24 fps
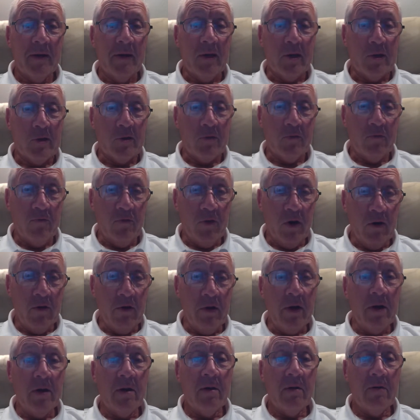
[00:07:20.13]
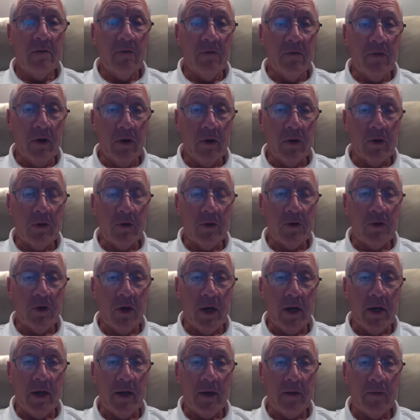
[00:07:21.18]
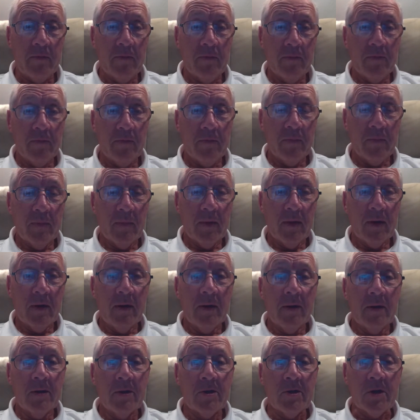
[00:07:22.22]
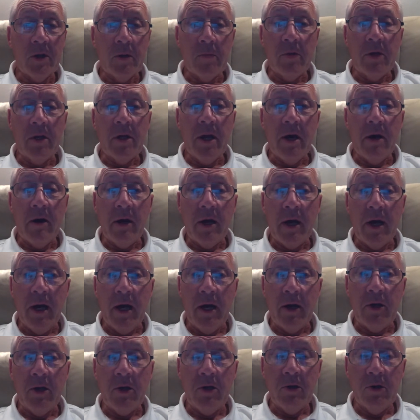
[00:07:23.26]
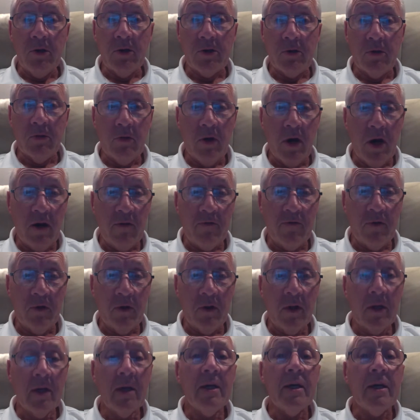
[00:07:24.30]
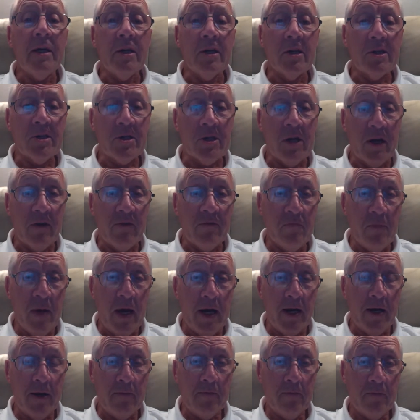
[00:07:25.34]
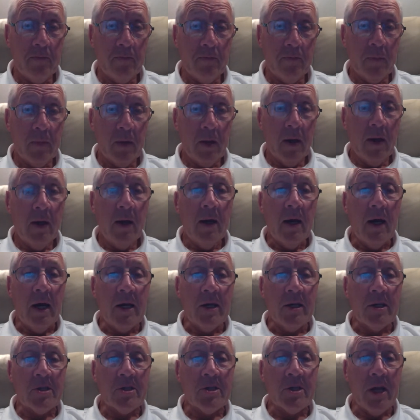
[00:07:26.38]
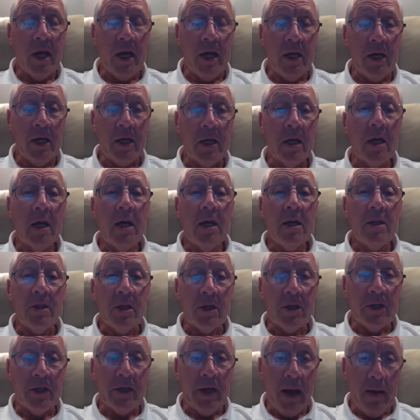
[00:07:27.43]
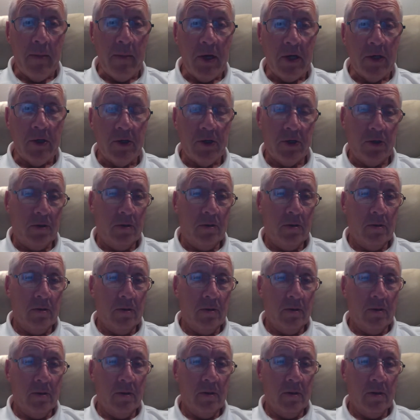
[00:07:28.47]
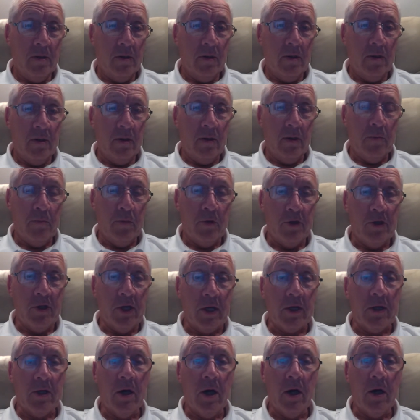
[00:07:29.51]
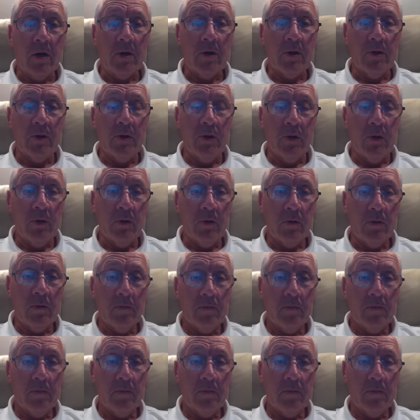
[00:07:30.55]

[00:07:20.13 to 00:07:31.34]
It's very, very good training. Simply knowing how to use a rifle in a safe manner, understanding the damage a projectile can do,